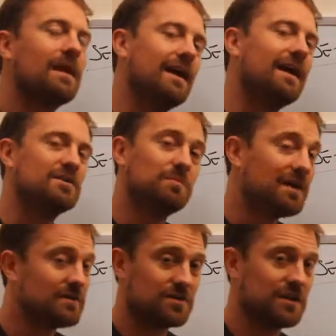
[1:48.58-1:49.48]
It's a bit
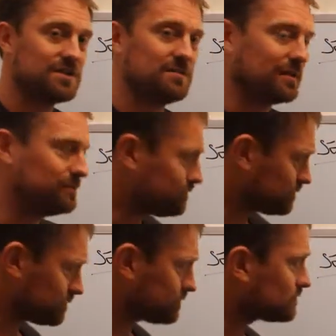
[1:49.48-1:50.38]
of a tricksy one,
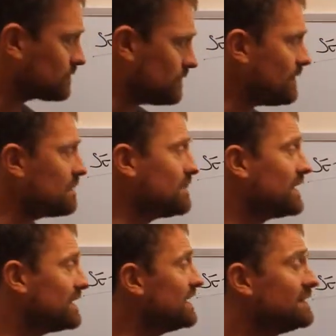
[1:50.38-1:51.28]
but
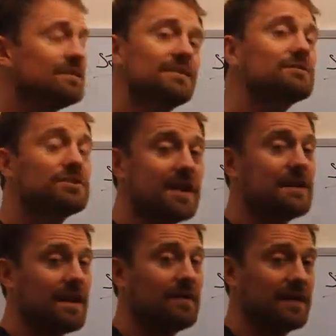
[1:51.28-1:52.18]
it, it, you'll see it
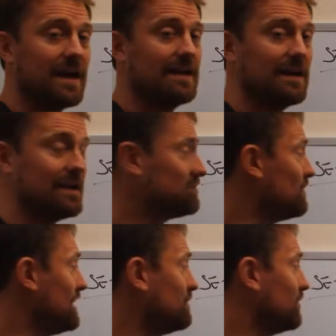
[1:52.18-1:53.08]
now and again, and it's
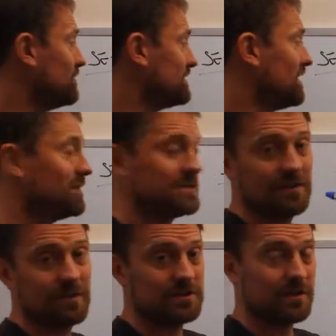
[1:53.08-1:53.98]
really important to know because
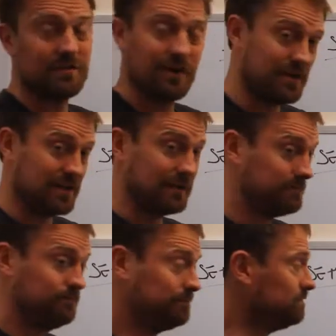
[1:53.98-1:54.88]
otherwise you have no idea
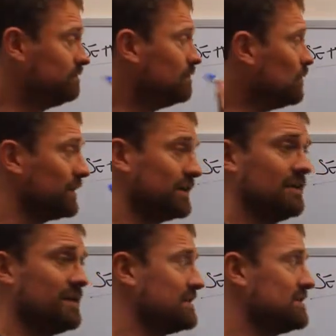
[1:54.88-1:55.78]
what on
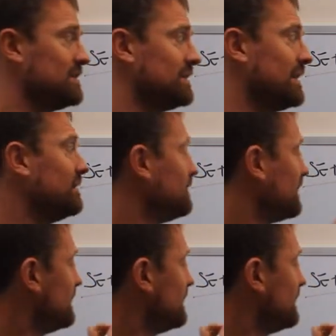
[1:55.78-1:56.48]
earth that's doing there.